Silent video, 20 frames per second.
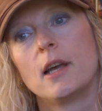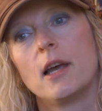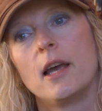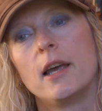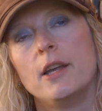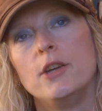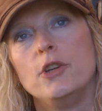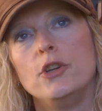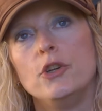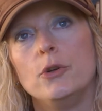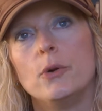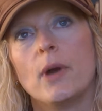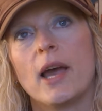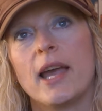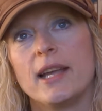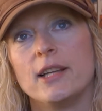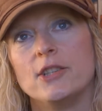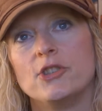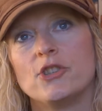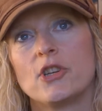a new
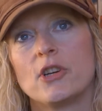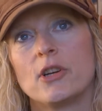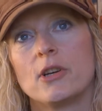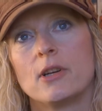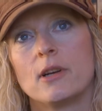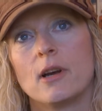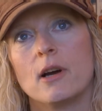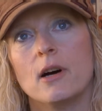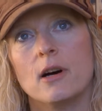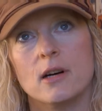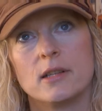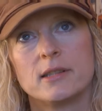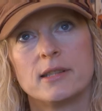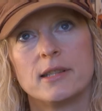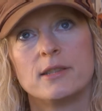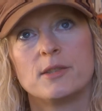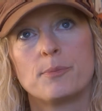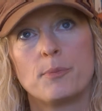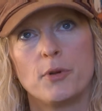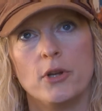age
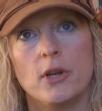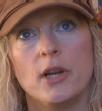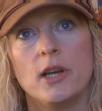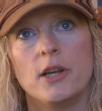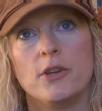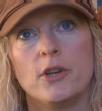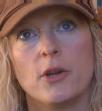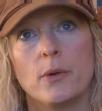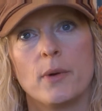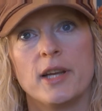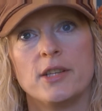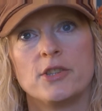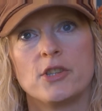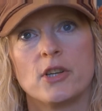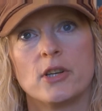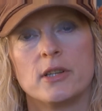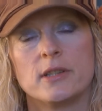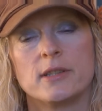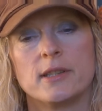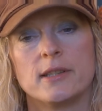artist, purely a new age
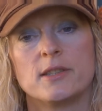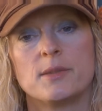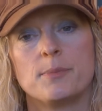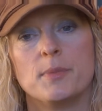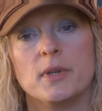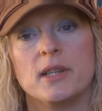artist,